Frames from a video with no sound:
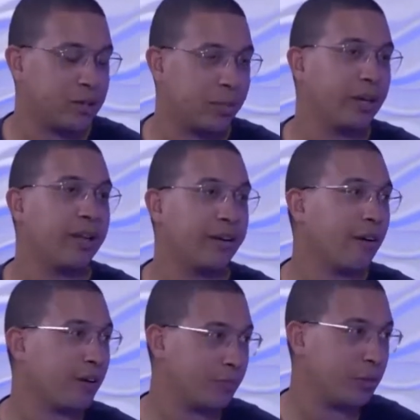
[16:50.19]
but there
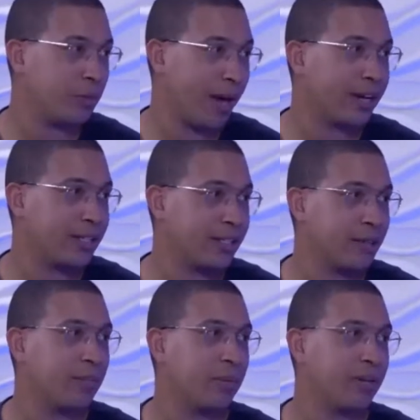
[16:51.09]
are a few banks
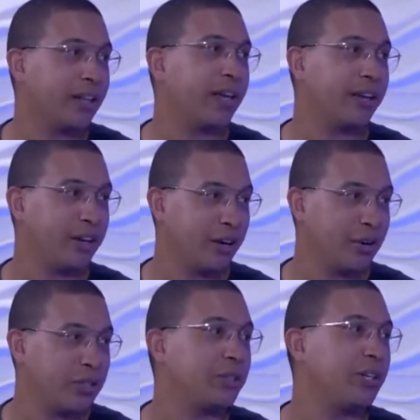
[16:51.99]
in Bermuda that you can go
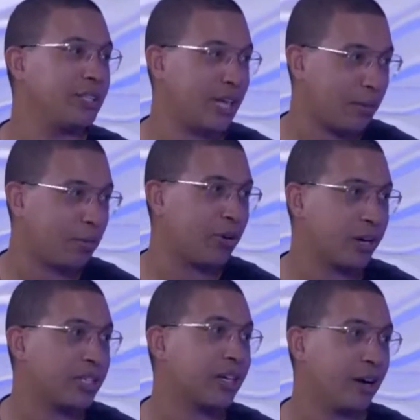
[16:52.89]
to. You can set up a
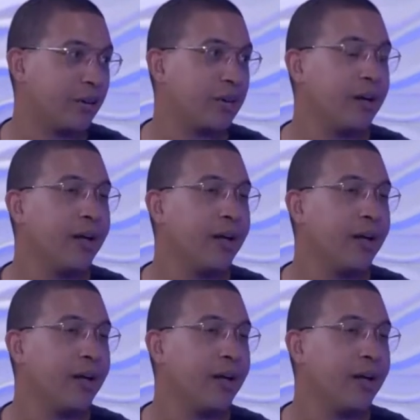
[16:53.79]
brokerage account.